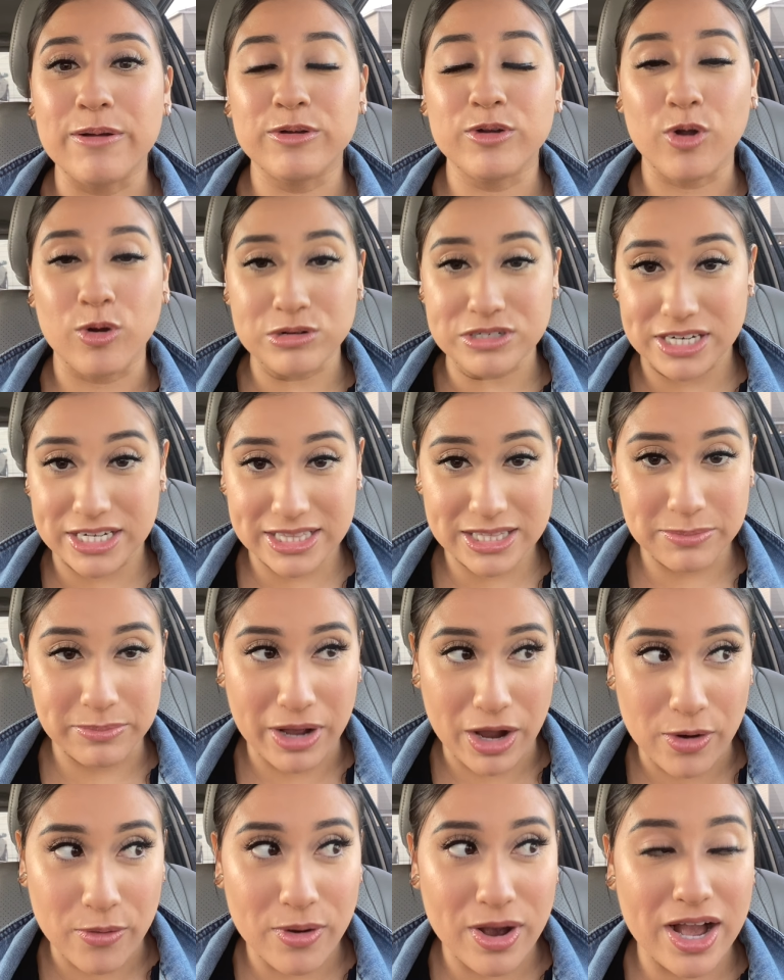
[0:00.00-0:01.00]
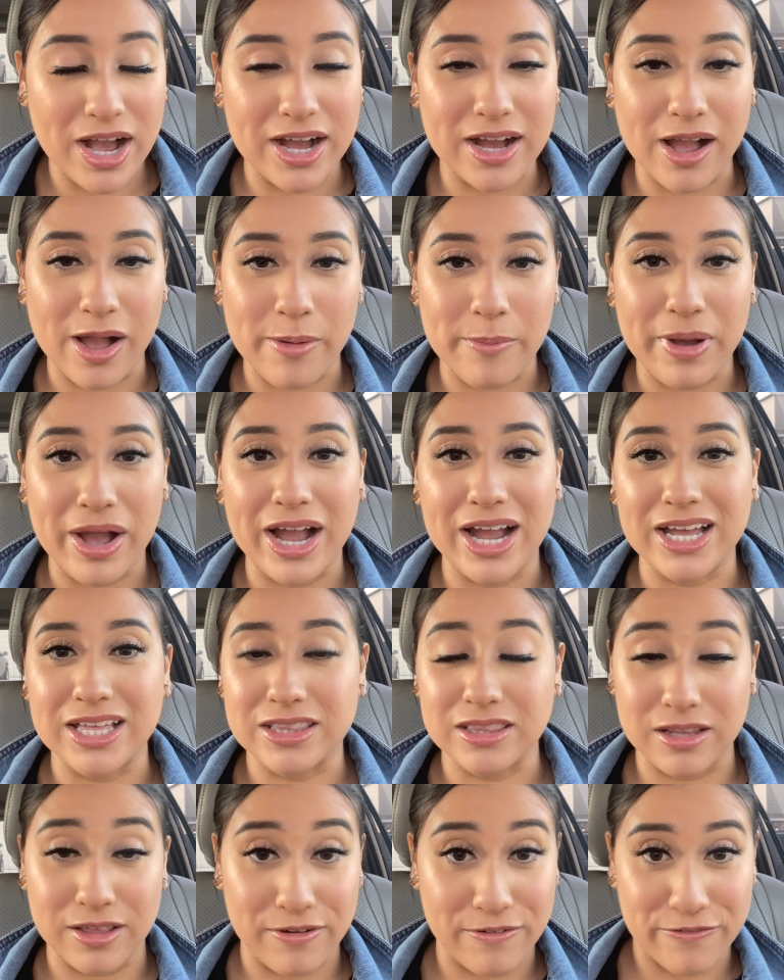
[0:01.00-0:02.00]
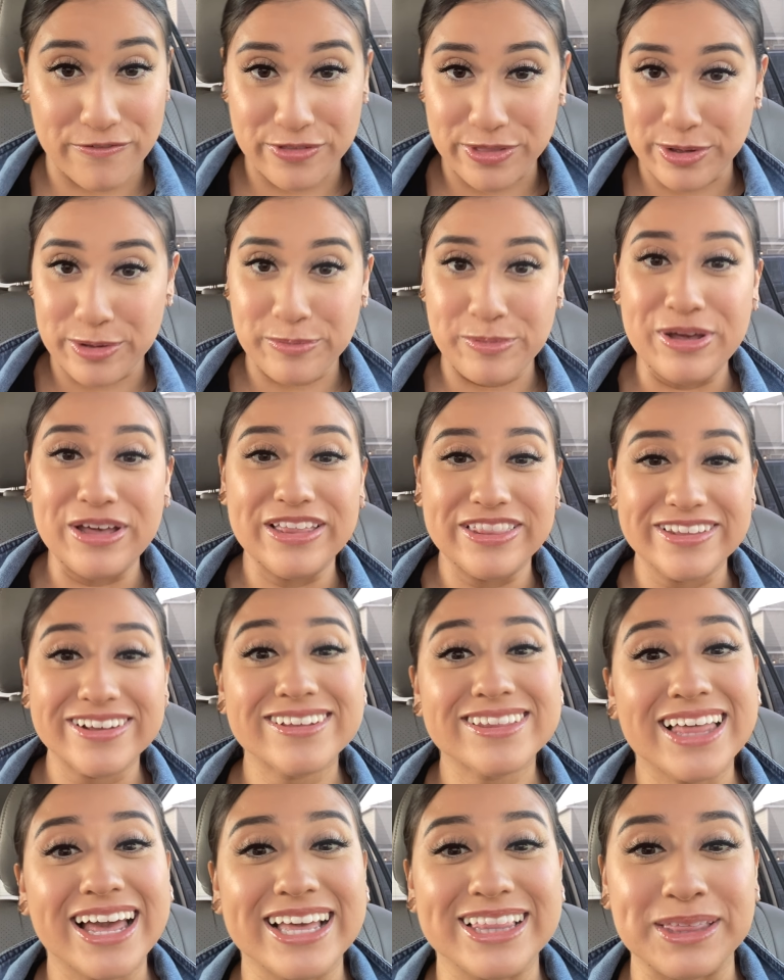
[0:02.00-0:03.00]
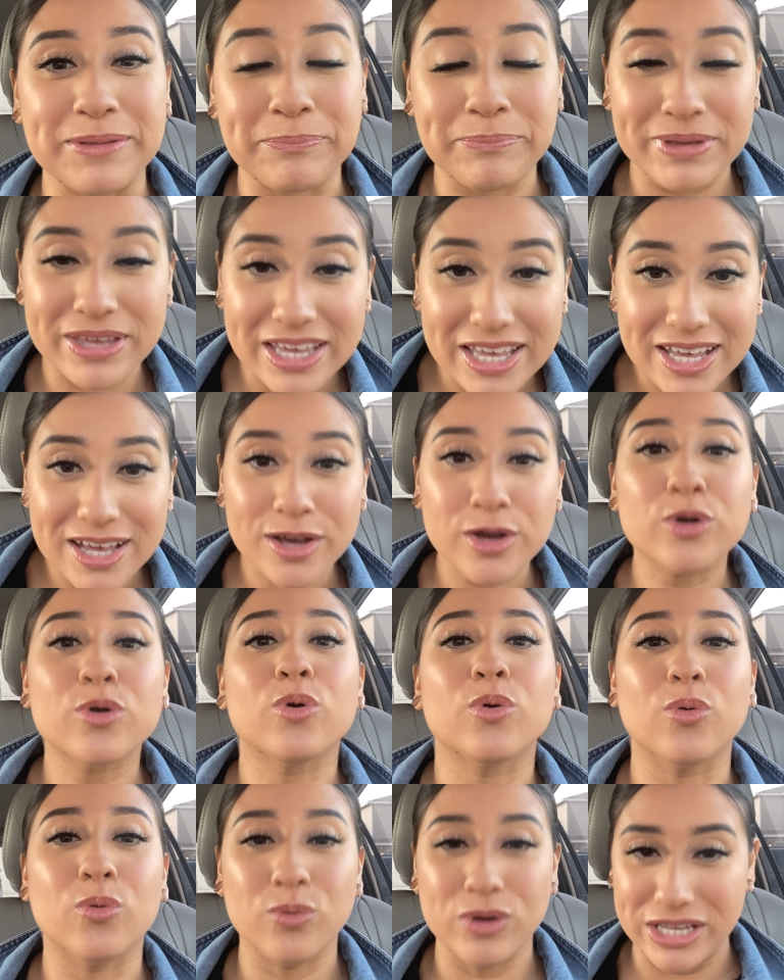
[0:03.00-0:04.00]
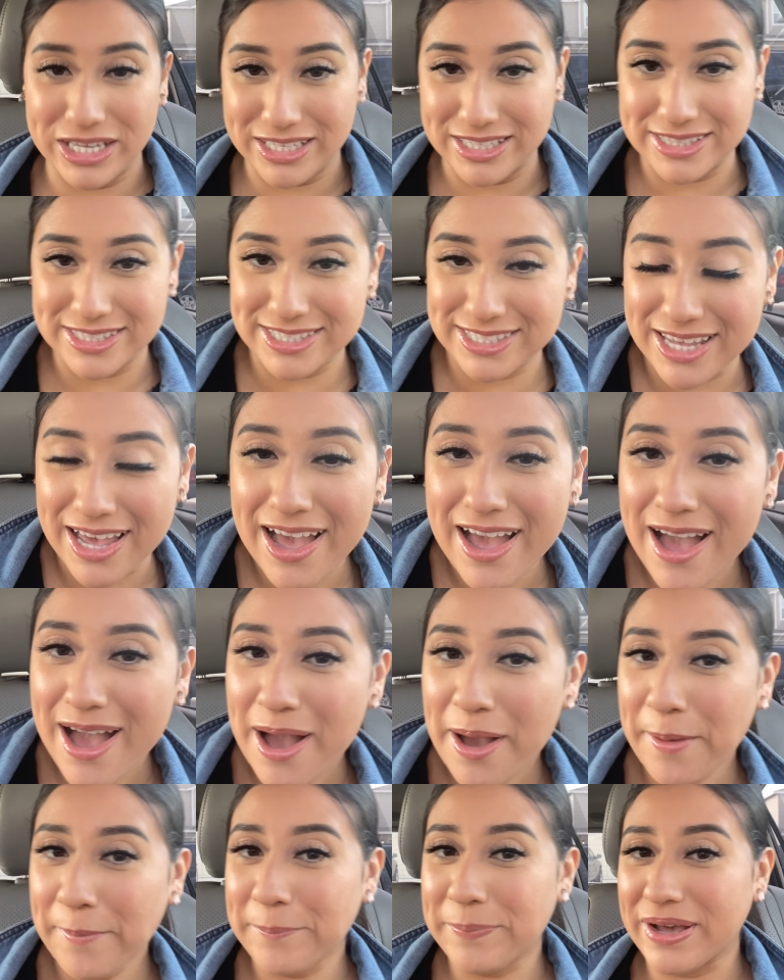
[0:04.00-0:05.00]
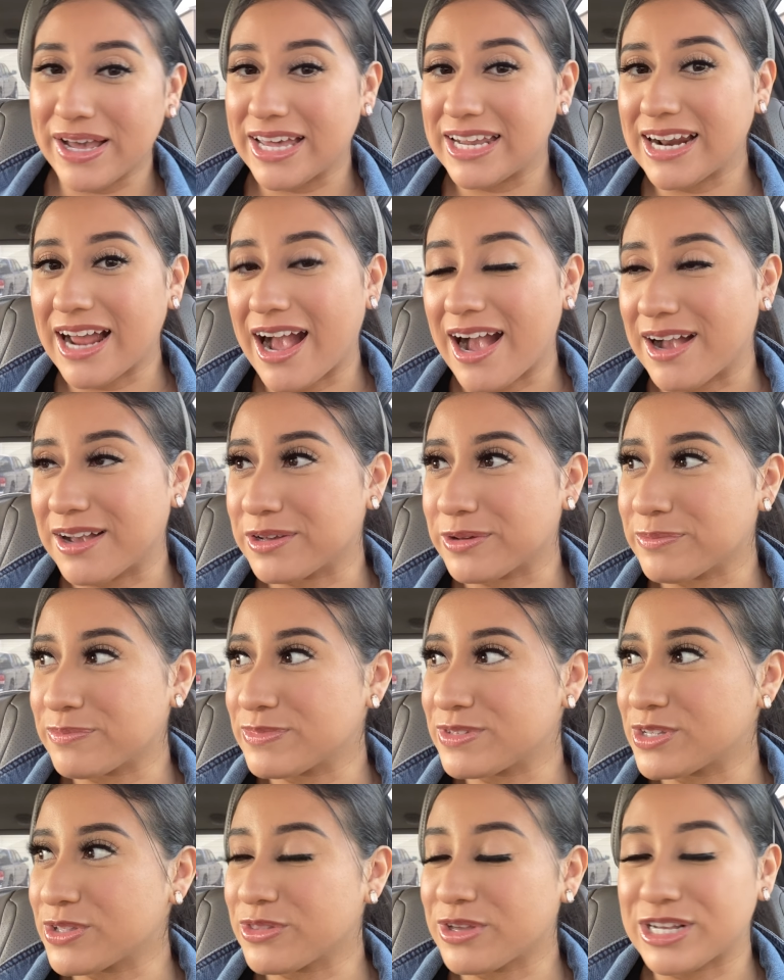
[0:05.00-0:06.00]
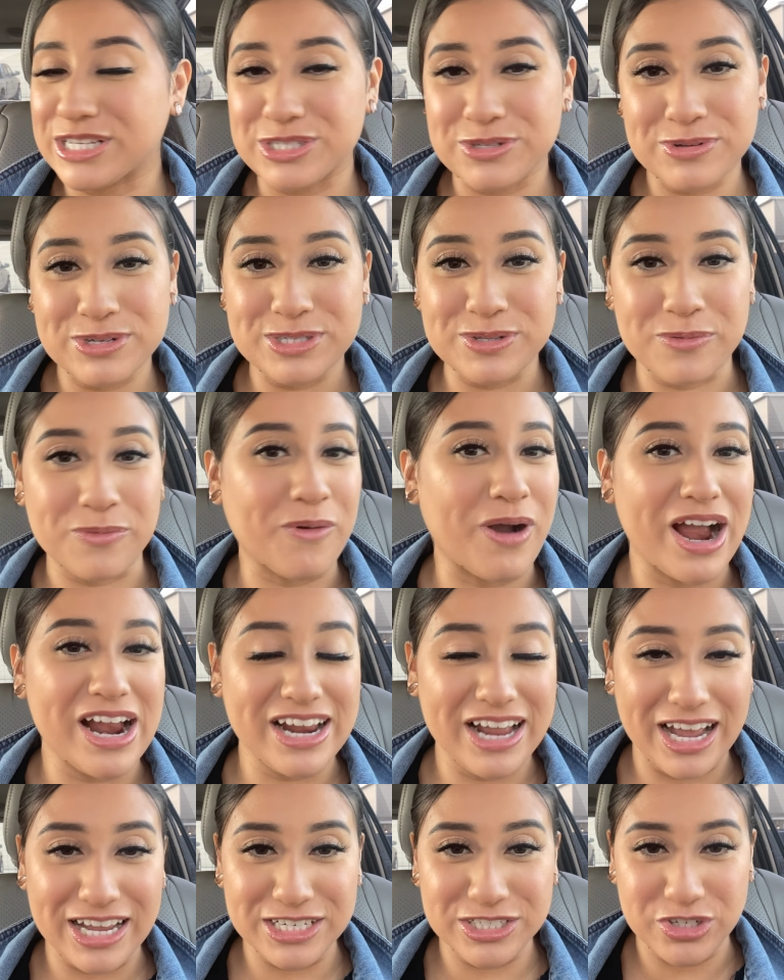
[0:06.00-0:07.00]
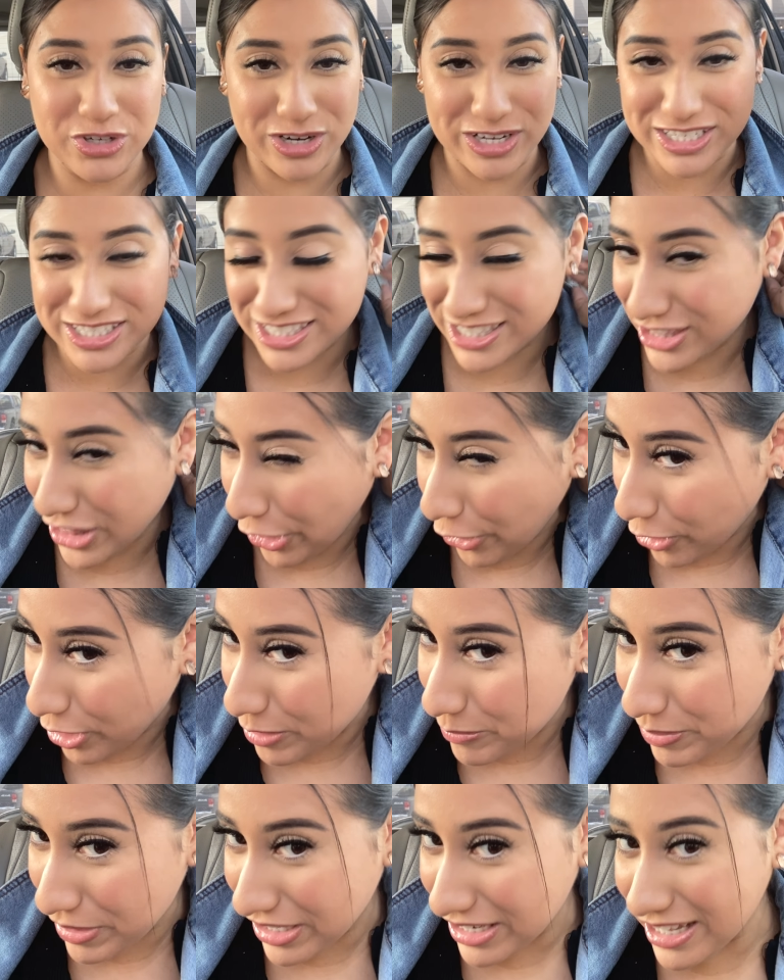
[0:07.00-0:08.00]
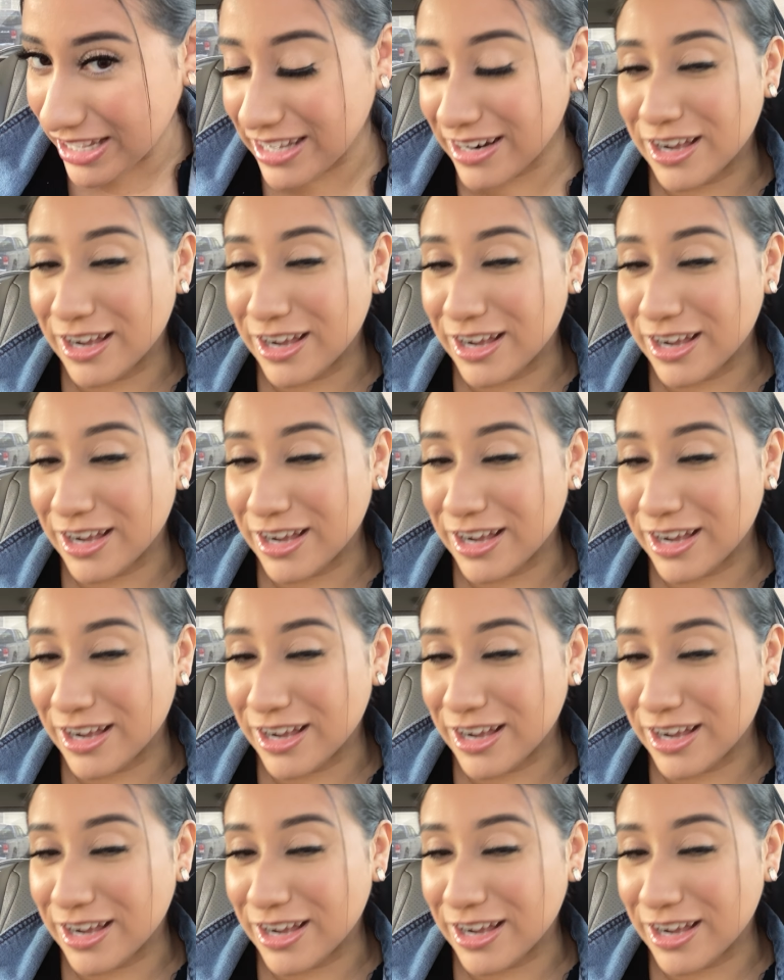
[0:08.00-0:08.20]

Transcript: Go check them out. I love them. They're like the pink queens. But so that's the reason why I trust their opinion